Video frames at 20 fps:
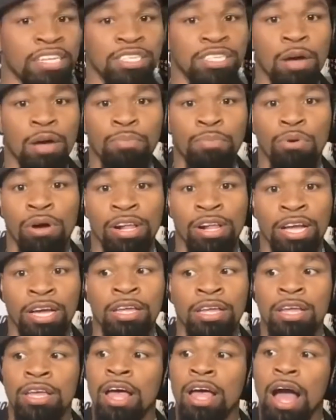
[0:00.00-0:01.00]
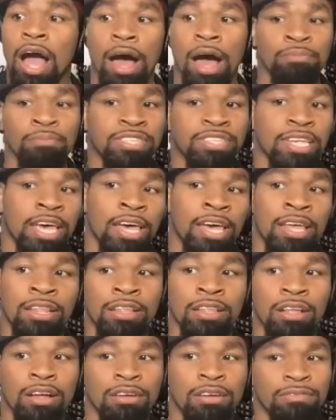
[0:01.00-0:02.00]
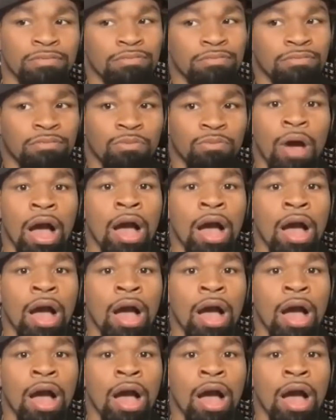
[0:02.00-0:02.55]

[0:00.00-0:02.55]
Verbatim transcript: Shawn Porter, I'm saying, why